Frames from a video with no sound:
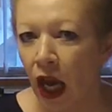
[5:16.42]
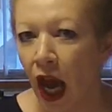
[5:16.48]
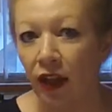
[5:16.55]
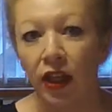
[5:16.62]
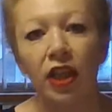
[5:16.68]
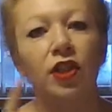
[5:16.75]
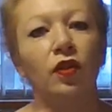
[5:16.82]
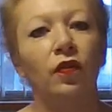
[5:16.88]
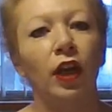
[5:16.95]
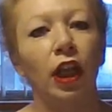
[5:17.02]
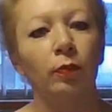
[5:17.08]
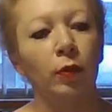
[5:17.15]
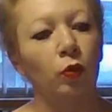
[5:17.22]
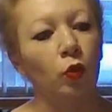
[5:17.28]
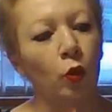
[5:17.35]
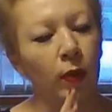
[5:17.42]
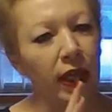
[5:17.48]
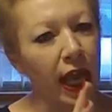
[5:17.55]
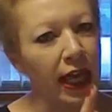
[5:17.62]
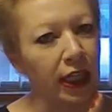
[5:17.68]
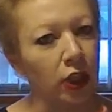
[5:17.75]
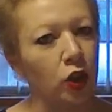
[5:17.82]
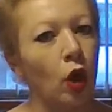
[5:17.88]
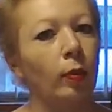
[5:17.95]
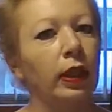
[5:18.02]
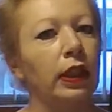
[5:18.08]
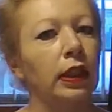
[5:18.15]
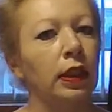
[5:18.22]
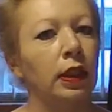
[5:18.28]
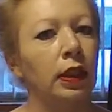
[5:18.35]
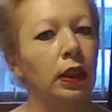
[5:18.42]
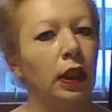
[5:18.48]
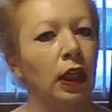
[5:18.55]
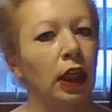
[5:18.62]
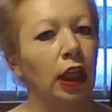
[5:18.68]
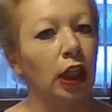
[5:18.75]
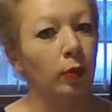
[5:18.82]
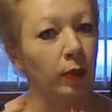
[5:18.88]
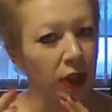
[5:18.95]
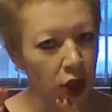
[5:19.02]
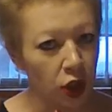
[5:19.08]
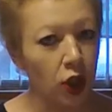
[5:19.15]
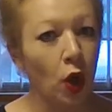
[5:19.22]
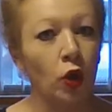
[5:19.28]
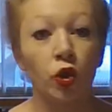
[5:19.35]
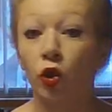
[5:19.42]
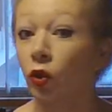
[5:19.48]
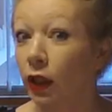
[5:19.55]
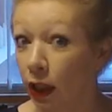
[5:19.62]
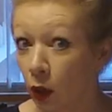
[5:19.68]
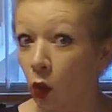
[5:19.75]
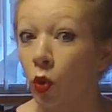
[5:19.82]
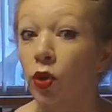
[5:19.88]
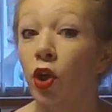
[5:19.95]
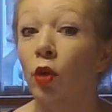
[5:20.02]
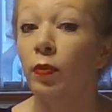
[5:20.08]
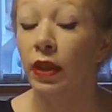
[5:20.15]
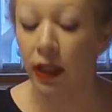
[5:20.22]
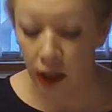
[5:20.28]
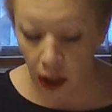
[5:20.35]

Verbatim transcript: And that development will be economic, it'll be social, it'll also be